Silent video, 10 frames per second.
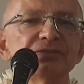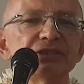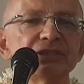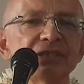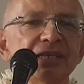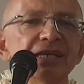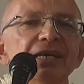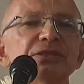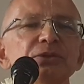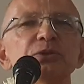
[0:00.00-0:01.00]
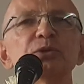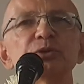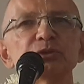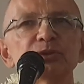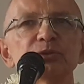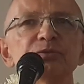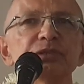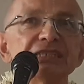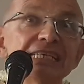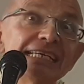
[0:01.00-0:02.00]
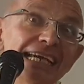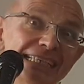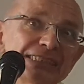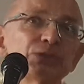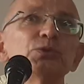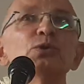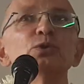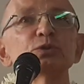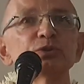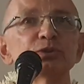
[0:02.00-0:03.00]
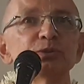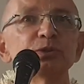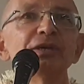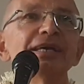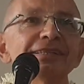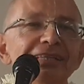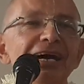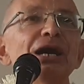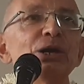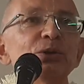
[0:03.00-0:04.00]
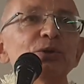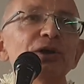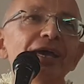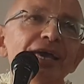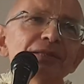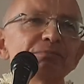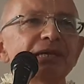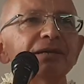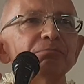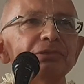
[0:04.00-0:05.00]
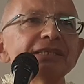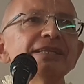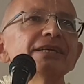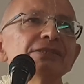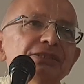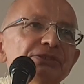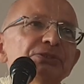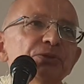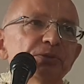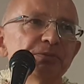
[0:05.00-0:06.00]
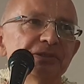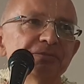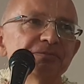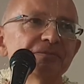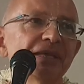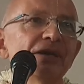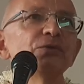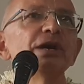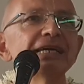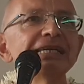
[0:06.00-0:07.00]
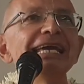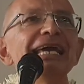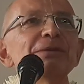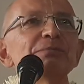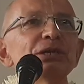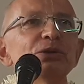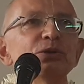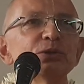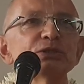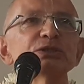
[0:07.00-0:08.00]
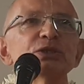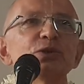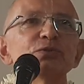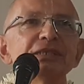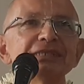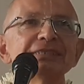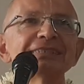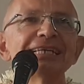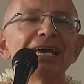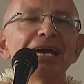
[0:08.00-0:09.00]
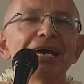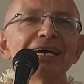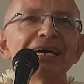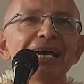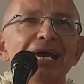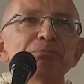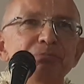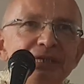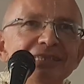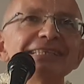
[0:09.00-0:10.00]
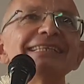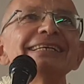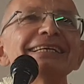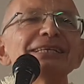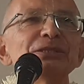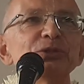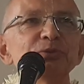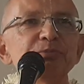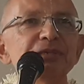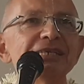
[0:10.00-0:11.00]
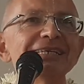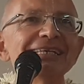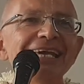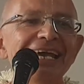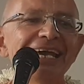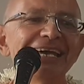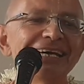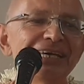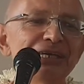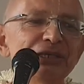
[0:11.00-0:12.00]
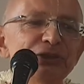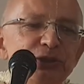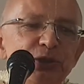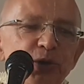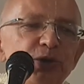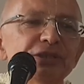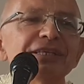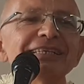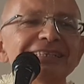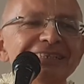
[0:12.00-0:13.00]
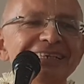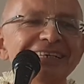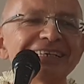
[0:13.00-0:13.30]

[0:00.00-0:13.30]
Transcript: which he had to go through, which he has to go through now, and be completely undisturbed. Why? Because of this ability to be internally